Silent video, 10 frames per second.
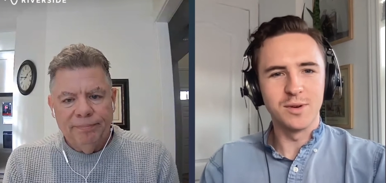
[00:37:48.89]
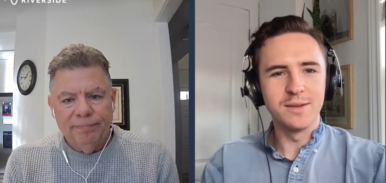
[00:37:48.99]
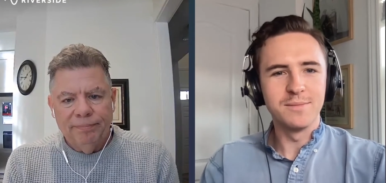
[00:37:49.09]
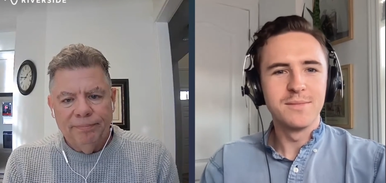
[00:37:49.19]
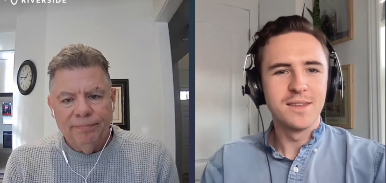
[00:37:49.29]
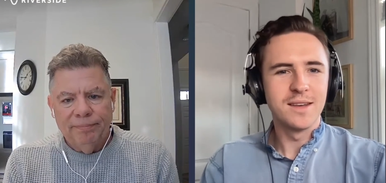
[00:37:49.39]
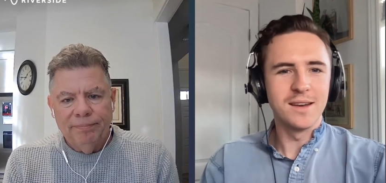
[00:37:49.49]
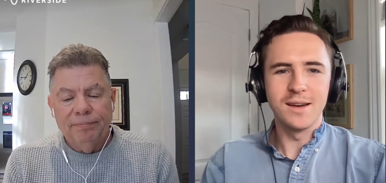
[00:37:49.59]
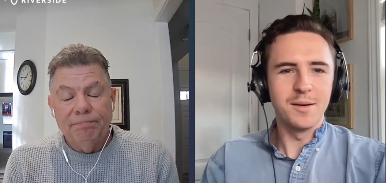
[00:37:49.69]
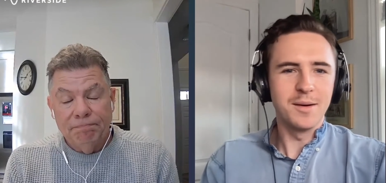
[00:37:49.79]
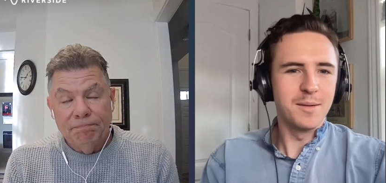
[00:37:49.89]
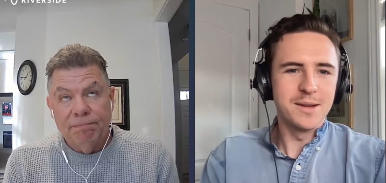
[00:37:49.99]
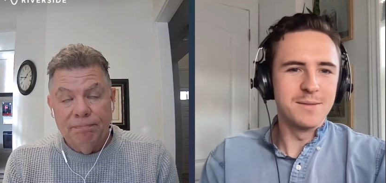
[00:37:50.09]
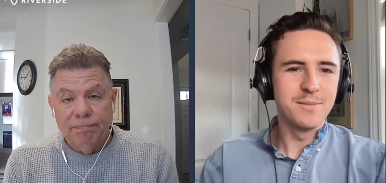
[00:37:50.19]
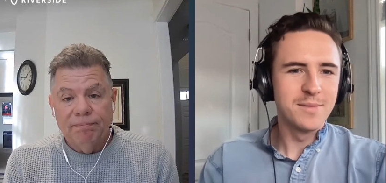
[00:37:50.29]
Speaker 1: right? I
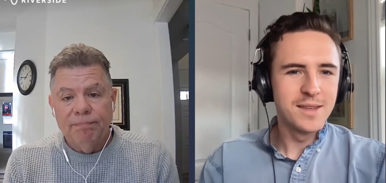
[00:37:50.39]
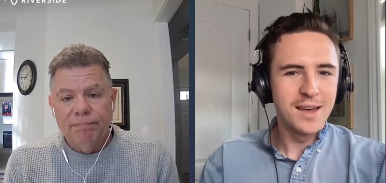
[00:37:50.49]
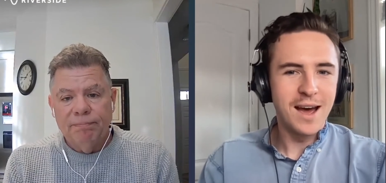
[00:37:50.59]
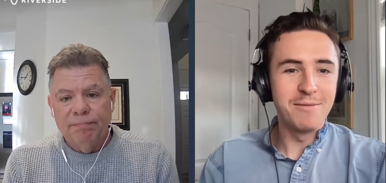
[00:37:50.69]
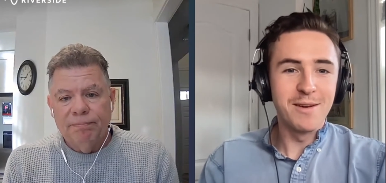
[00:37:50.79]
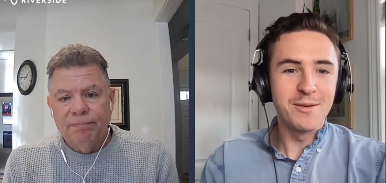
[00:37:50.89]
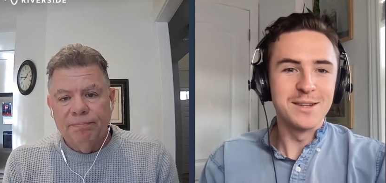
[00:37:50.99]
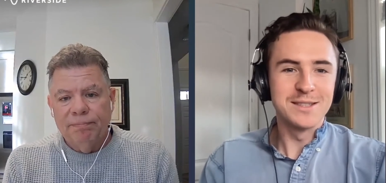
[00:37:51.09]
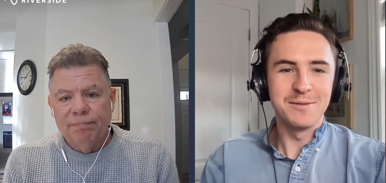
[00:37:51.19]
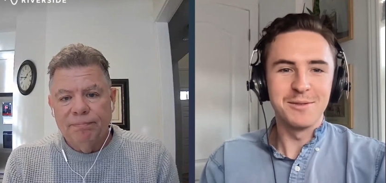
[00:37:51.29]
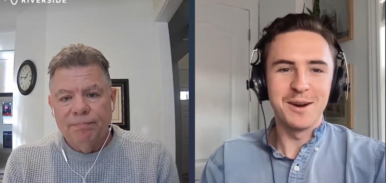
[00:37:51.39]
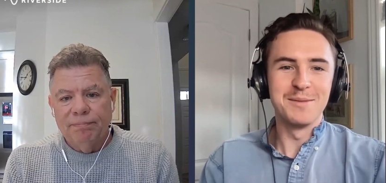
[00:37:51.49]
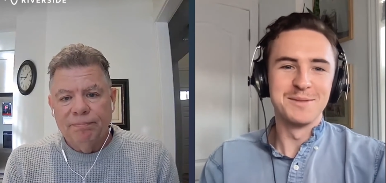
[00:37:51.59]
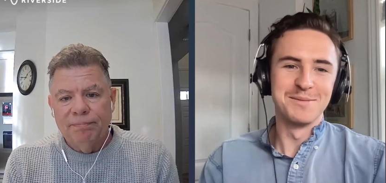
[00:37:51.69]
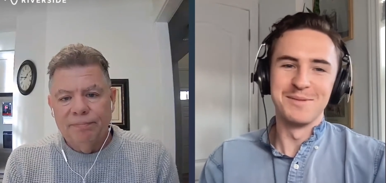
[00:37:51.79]
mean, I've never done seven
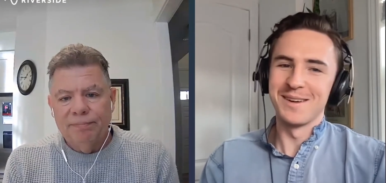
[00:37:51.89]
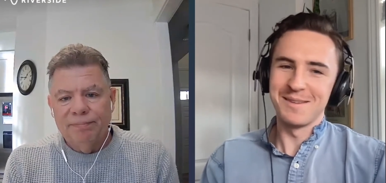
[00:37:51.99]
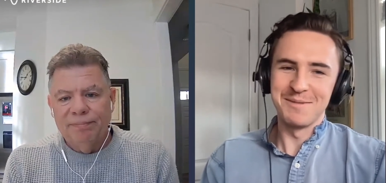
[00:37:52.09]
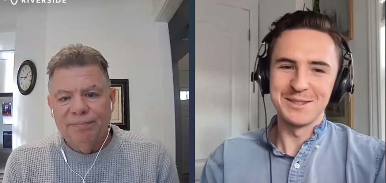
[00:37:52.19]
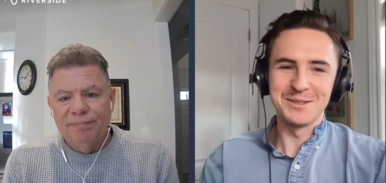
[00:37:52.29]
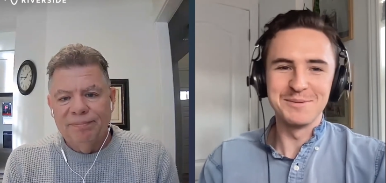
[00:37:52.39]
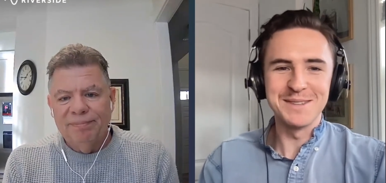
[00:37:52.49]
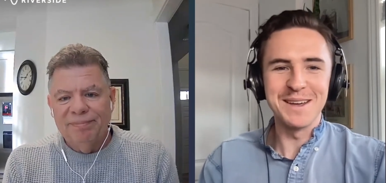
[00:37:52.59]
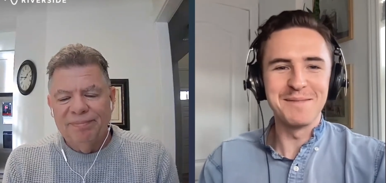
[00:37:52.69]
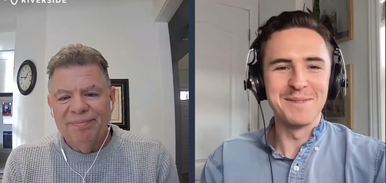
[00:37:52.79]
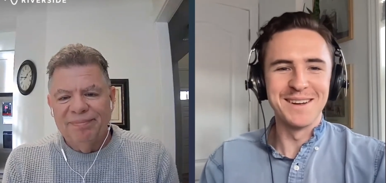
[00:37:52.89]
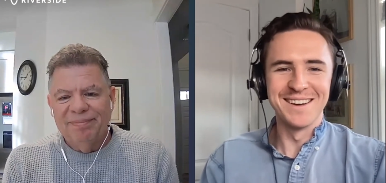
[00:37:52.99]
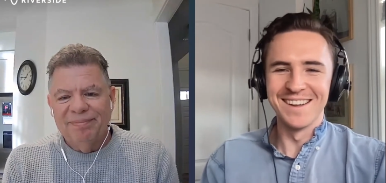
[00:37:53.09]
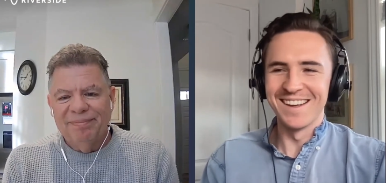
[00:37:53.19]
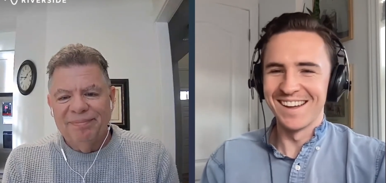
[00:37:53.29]
grams of, of mushrooms, Dave, but
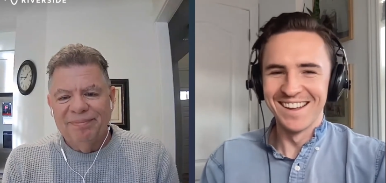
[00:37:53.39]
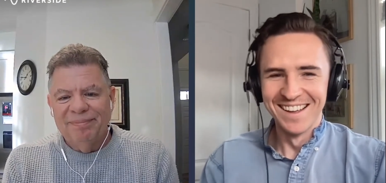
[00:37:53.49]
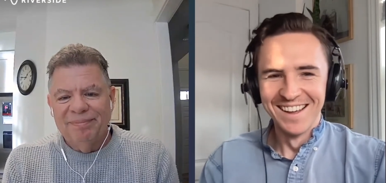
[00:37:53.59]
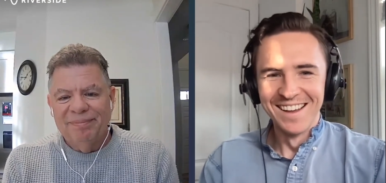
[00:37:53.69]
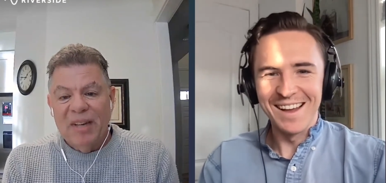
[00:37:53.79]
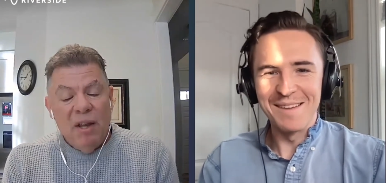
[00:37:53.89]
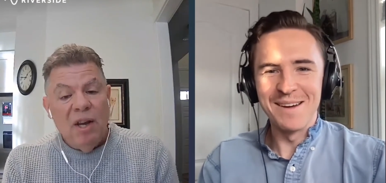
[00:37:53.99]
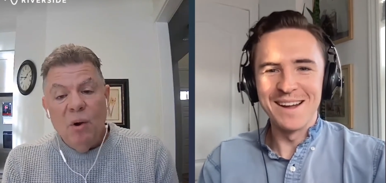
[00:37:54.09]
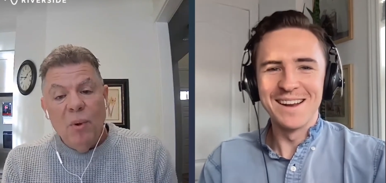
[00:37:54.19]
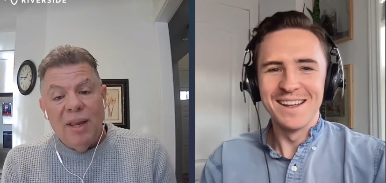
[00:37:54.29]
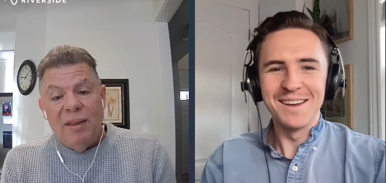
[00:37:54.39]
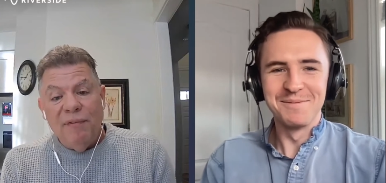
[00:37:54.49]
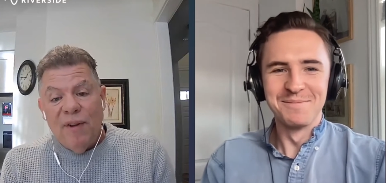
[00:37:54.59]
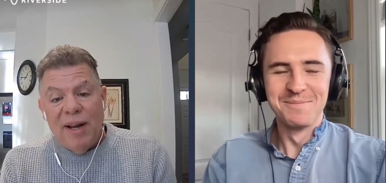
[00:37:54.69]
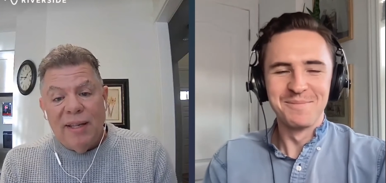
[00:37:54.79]
uh, you know what?
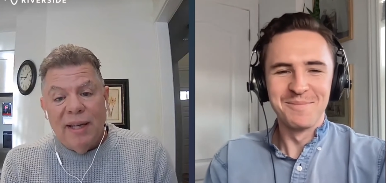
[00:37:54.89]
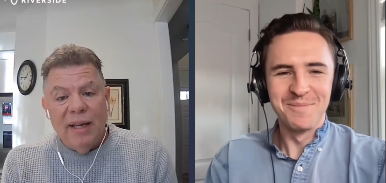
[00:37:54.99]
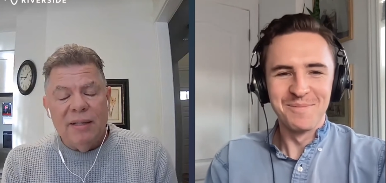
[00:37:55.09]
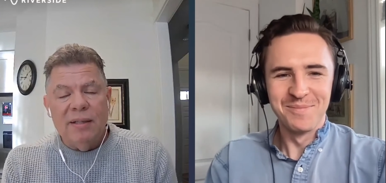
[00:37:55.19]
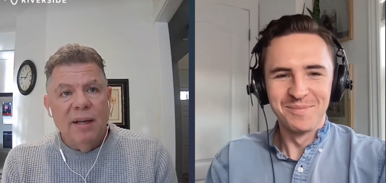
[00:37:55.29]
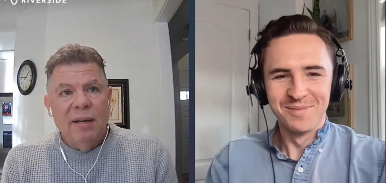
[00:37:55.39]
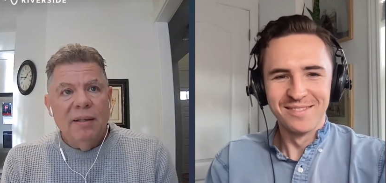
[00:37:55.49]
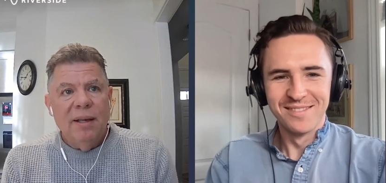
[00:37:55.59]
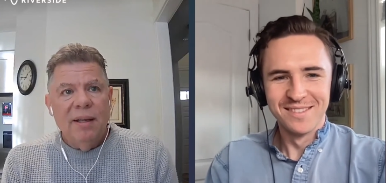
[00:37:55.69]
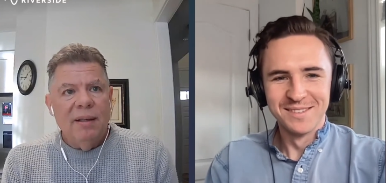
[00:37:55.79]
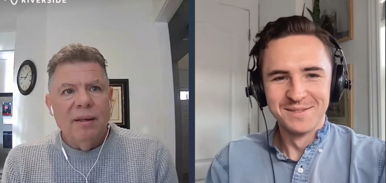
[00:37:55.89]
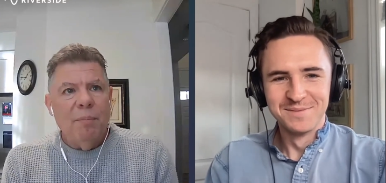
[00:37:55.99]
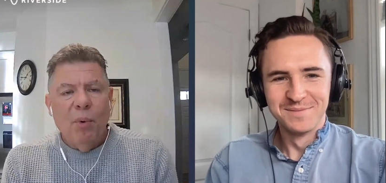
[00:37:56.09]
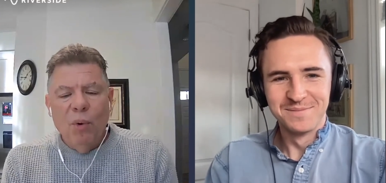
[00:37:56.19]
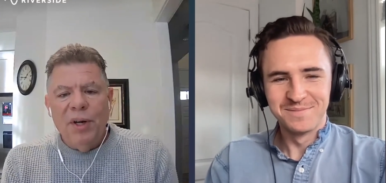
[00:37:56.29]
Speaker 2: The funny thing is the the
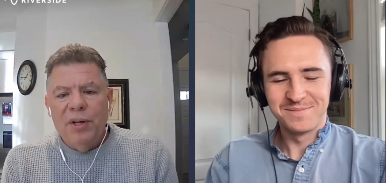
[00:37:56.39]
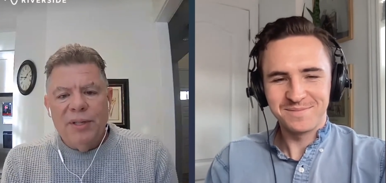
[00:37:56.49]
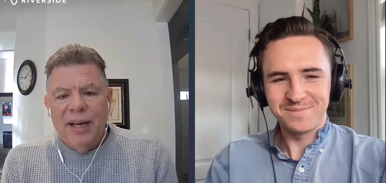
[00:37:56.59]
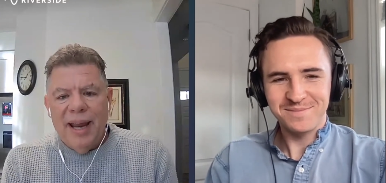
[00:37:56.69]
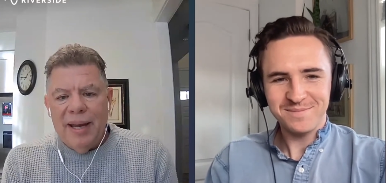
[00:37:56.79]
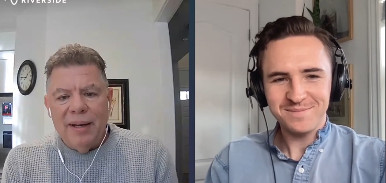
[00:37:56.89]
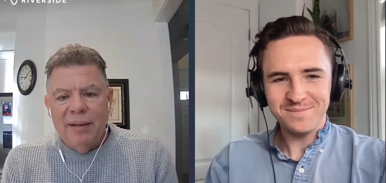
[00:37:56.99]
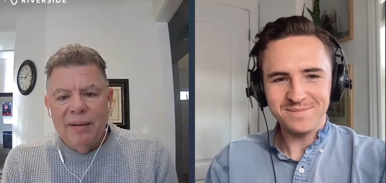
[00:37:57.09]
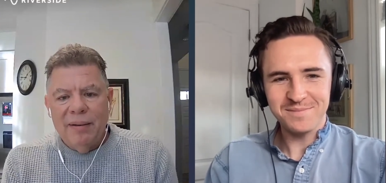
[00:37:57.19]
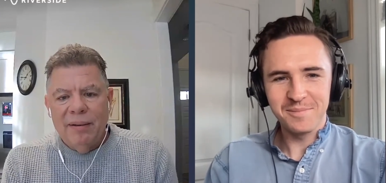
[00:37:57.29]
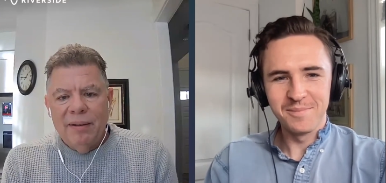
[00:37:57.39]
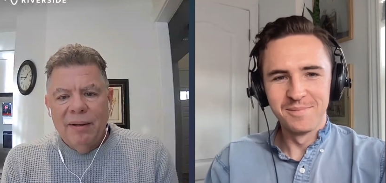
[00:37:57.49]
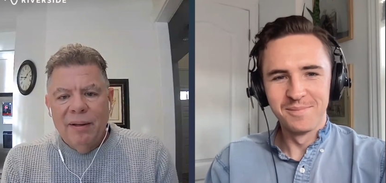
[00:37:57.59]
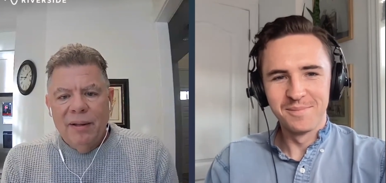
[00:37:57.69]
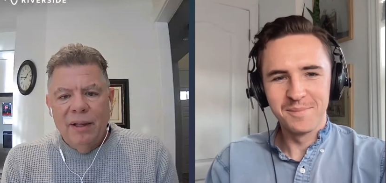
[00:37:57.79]
more you take,
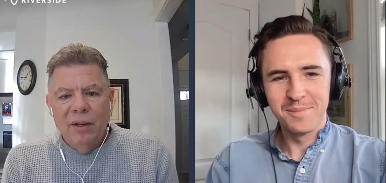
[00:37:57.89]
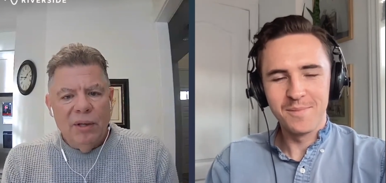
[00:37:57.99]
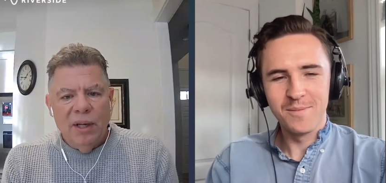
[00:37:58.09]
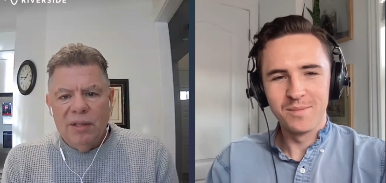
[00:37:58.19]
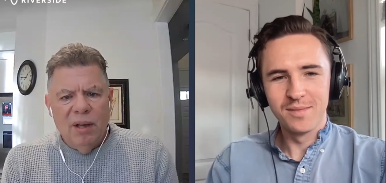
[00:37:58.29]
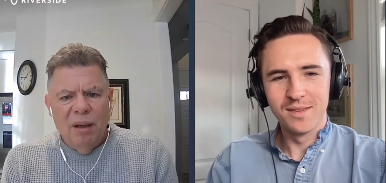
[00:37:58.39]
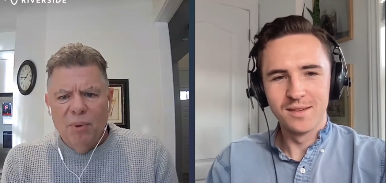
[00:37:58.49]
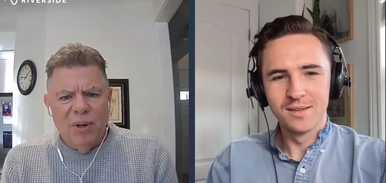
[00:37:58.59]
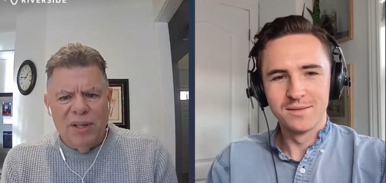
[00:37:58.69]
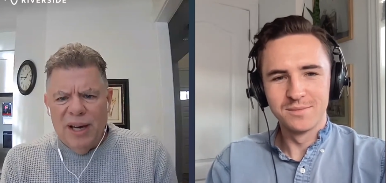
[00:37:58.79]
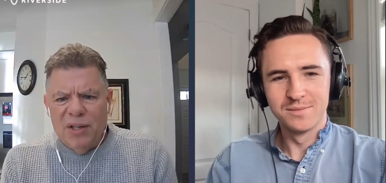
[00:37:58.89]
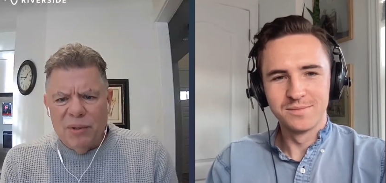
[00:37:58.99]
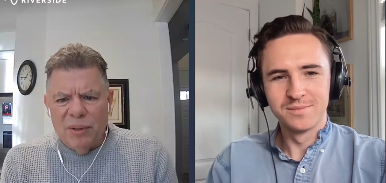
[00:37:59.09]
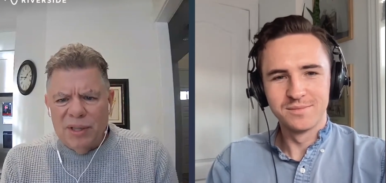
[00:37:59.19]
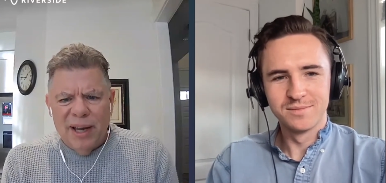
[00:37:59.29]
you know, it's not more
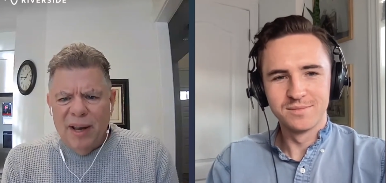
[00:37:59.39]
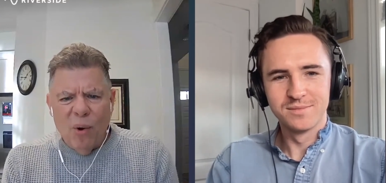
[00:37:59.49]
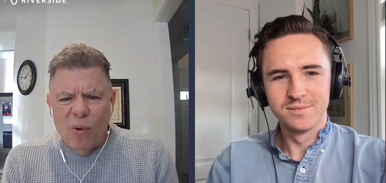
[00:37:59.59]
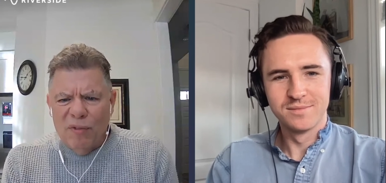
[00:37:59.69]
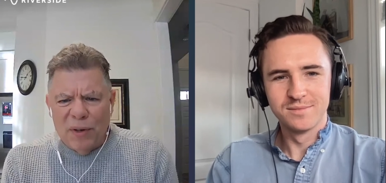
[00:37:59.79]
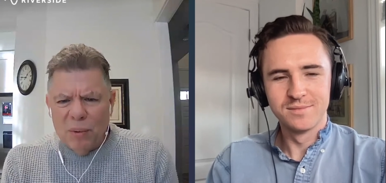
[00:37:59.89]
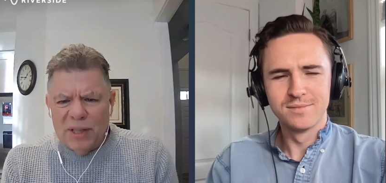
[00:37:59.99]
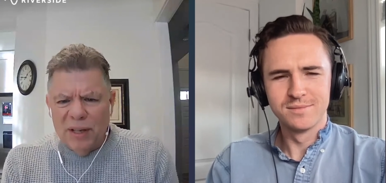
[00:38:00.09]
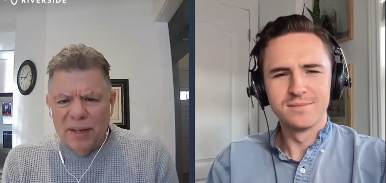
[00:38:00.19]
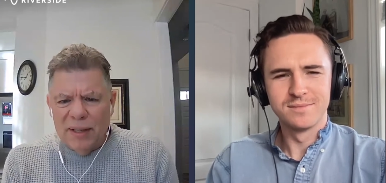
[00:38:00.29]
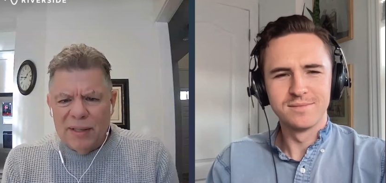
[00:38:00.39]
dangerous. You can't overdose on this.